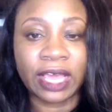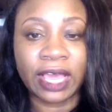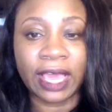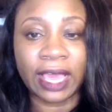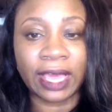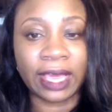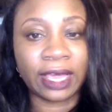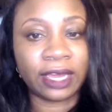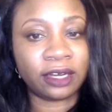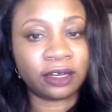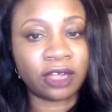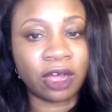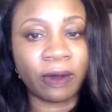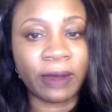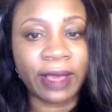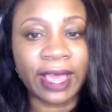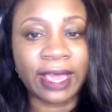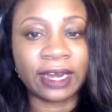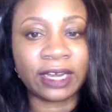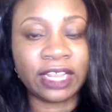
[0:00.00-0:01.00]
And go
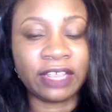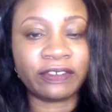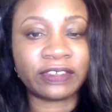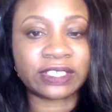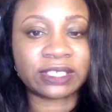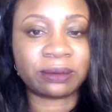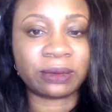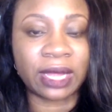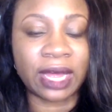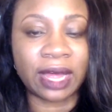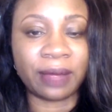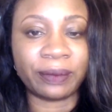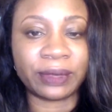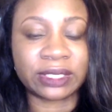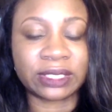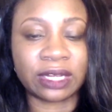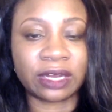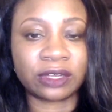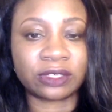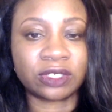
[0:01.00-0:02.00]
ahead and leave us some comments.
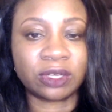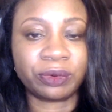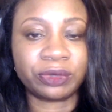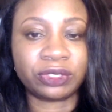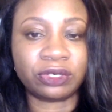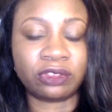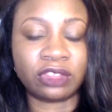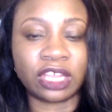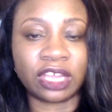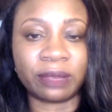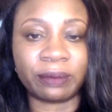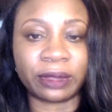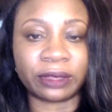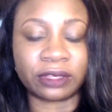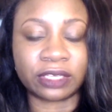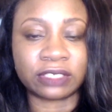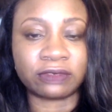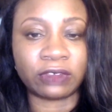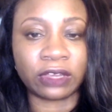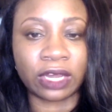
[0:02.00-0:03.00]
Let us know what you think about
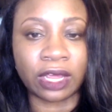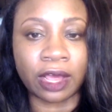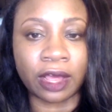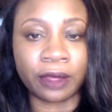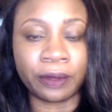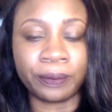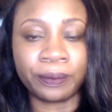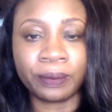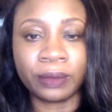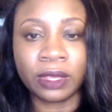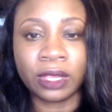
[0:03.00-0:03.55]
this video.